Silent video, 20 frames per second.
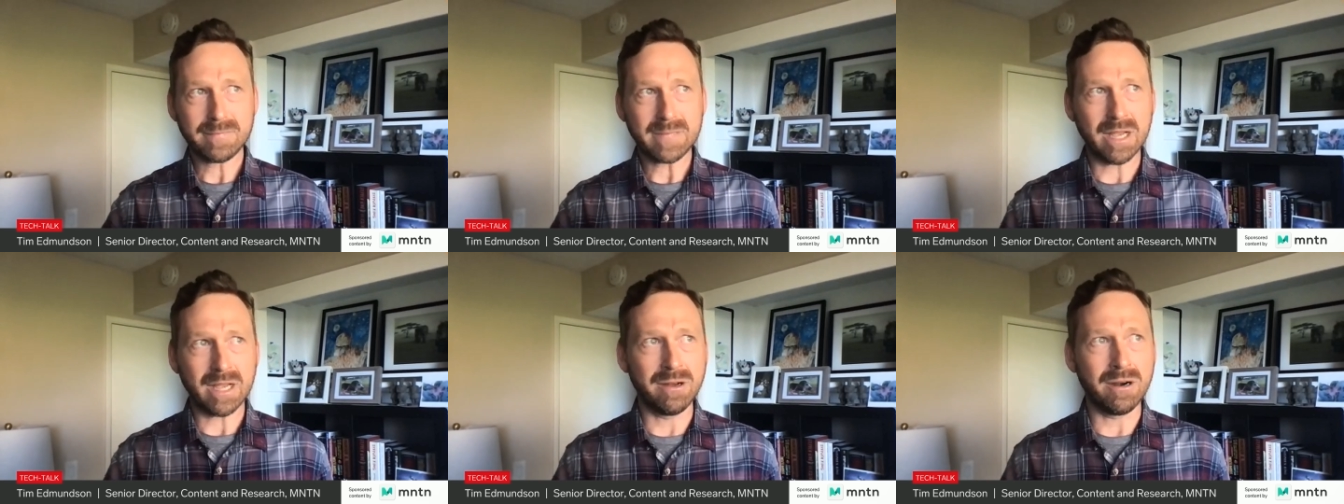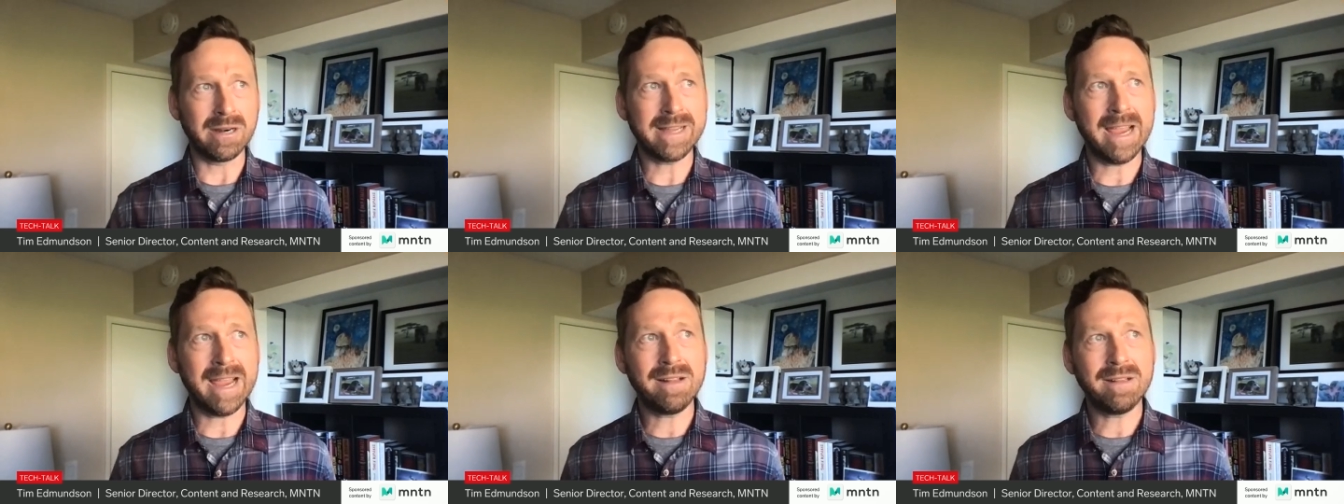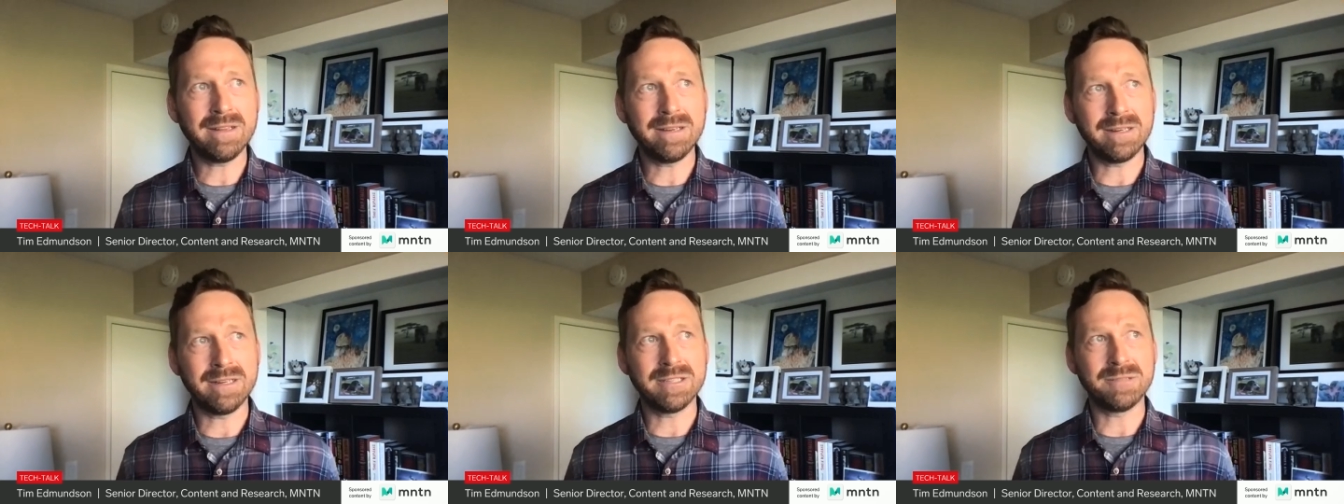on our
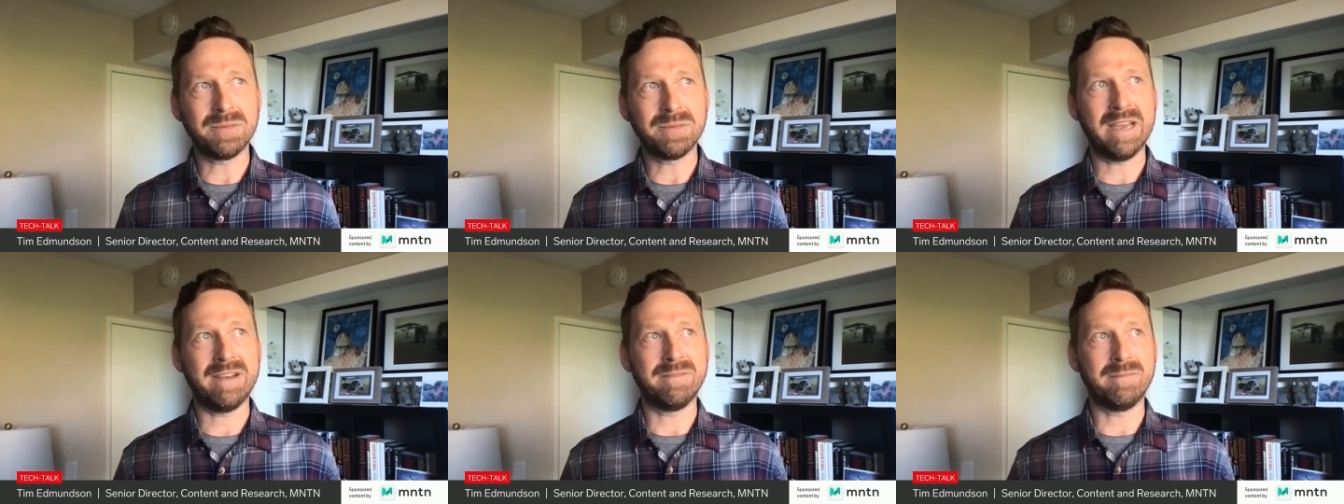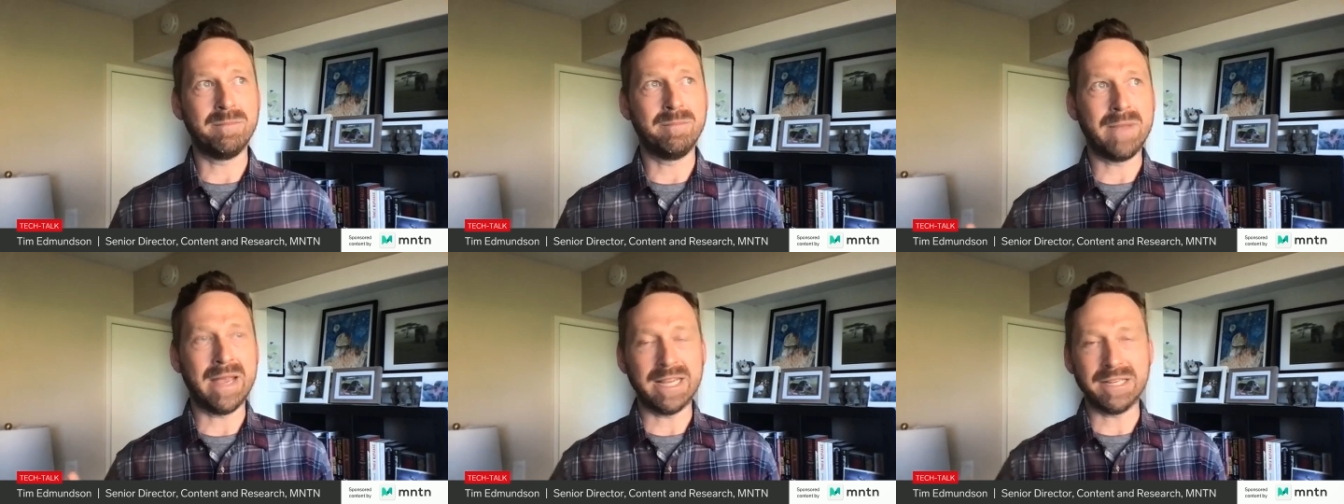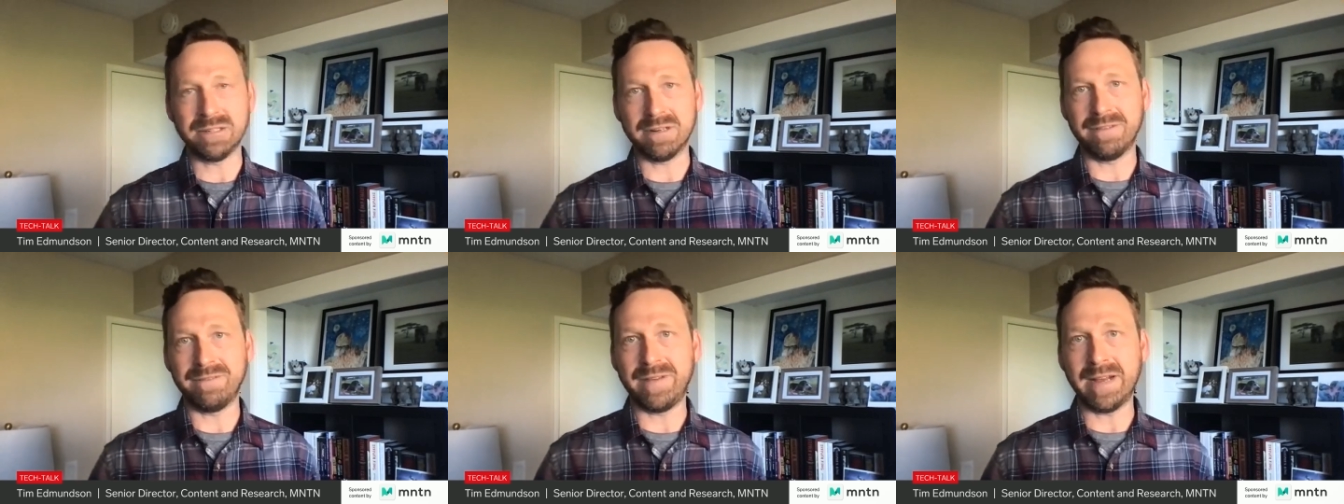calendars, we have
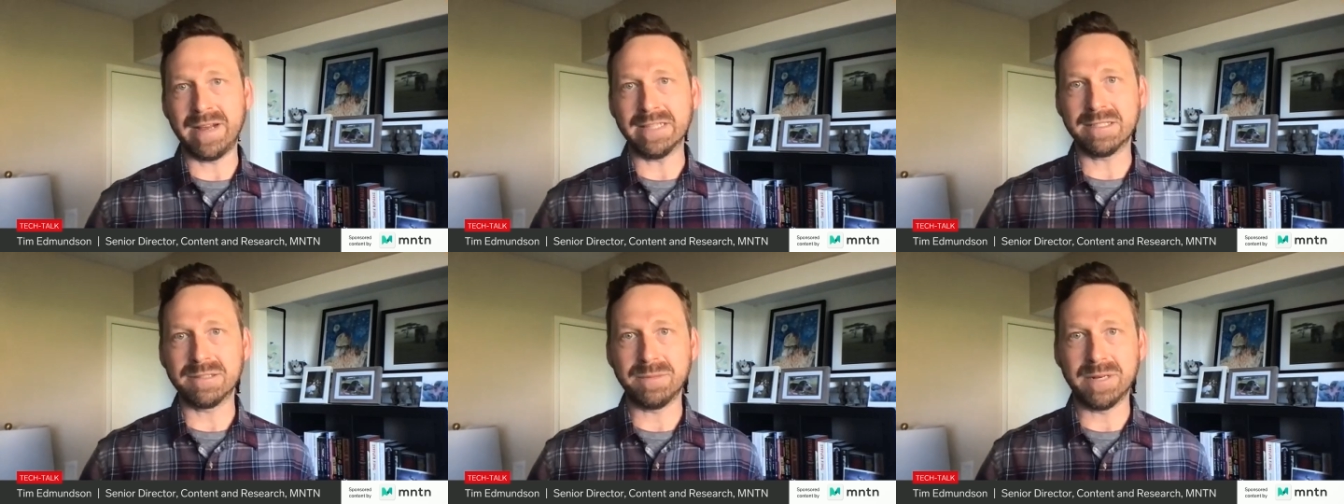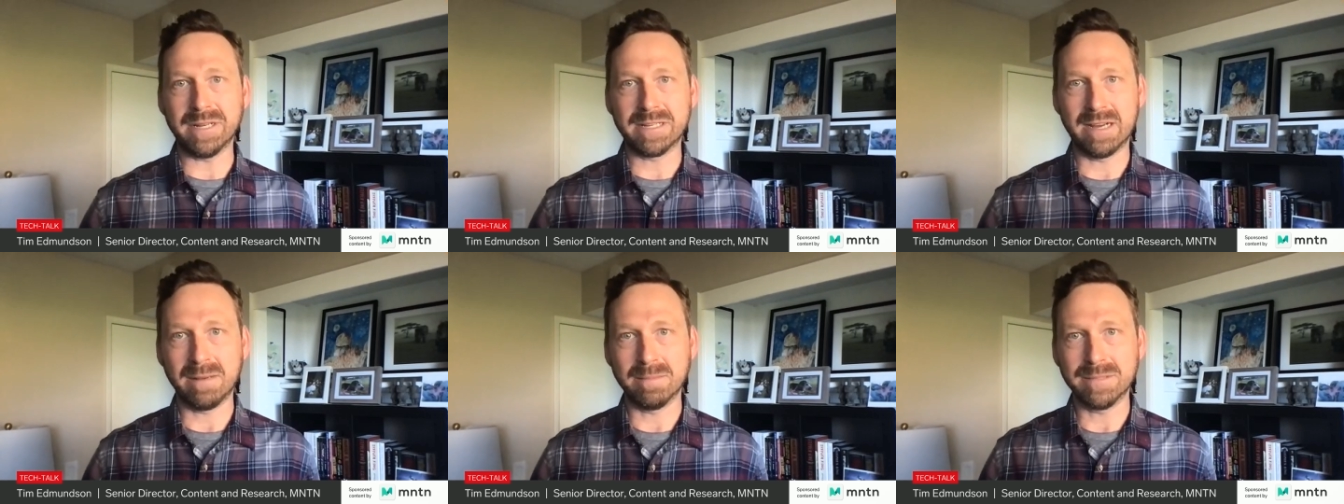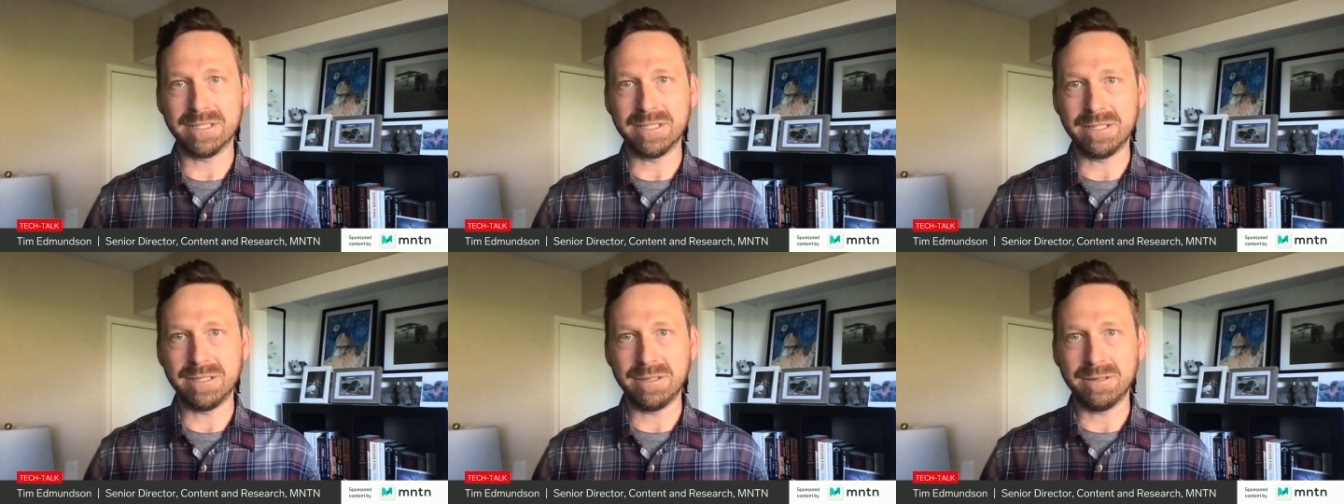major events when it
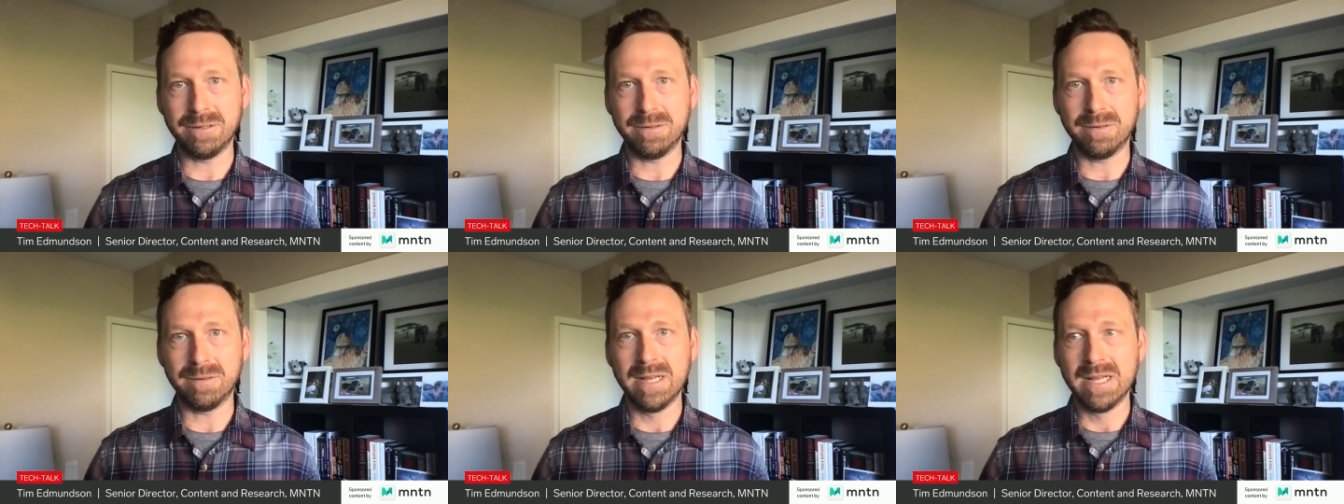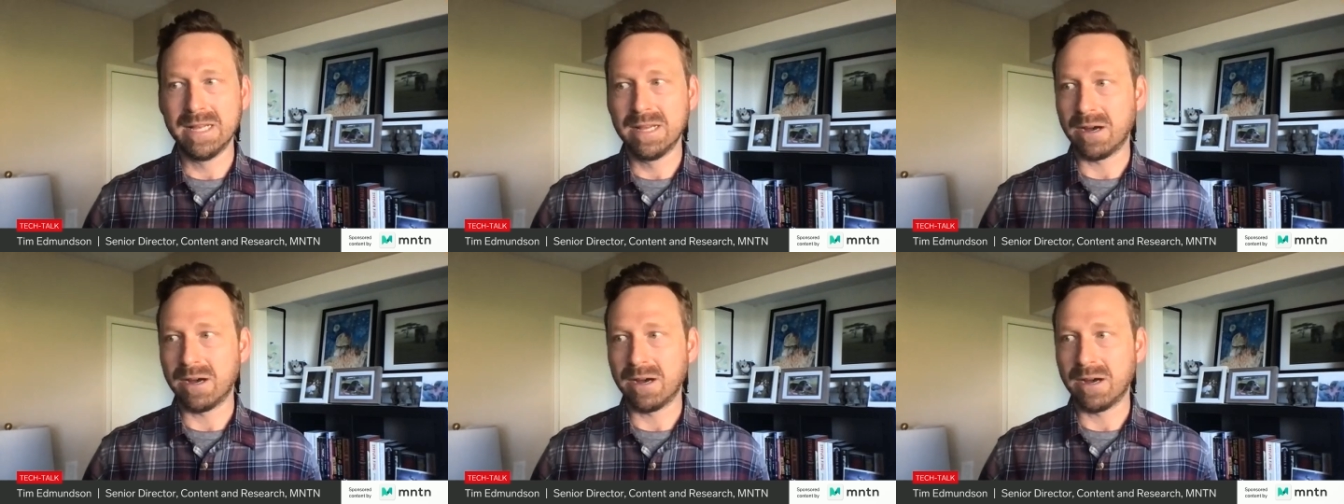comes to